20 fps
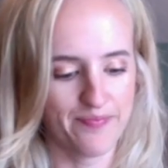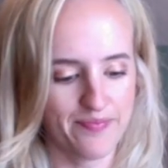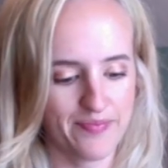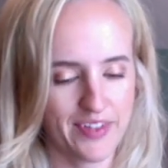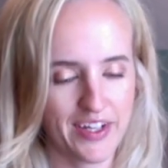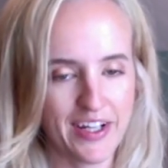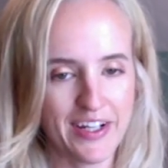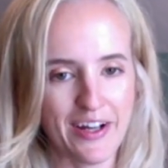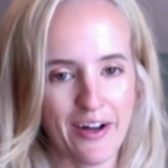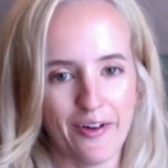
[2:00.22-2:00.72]

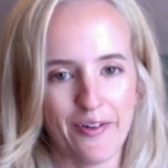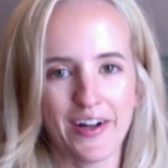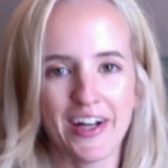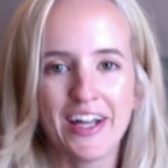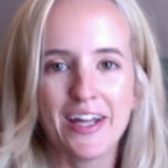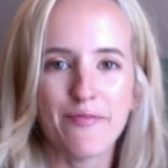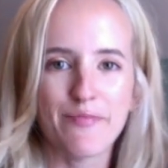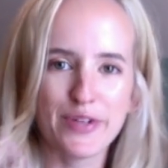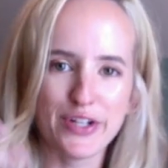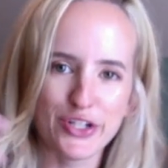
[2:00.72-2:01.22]
it
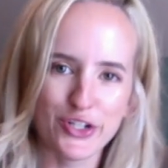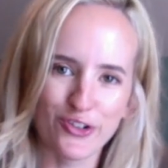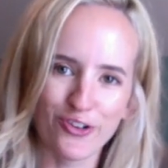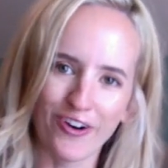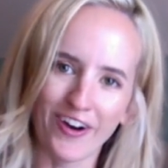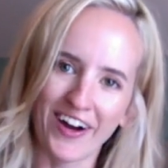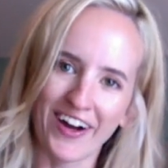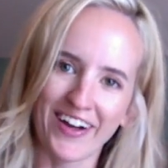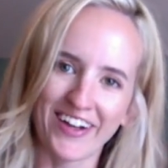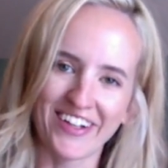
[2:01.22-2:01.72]
can be
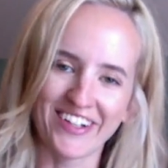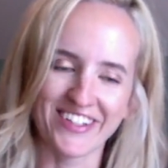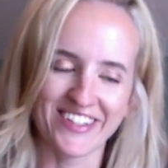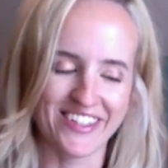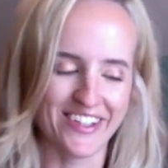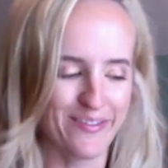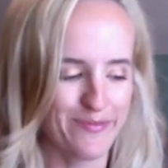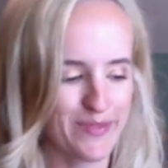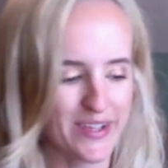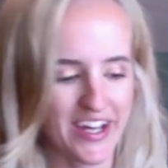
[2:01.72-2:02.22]
trying
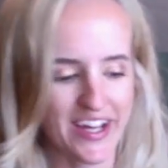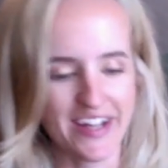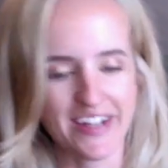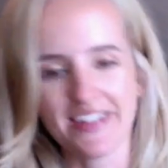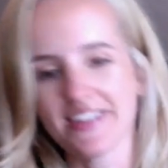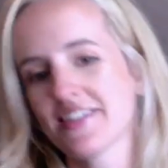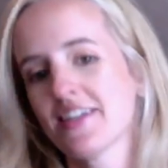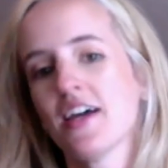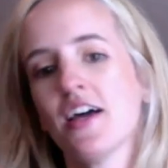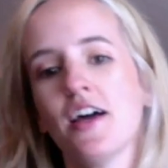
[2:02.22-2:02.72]
some
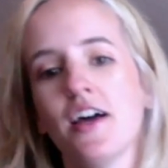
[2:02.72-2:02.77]
days,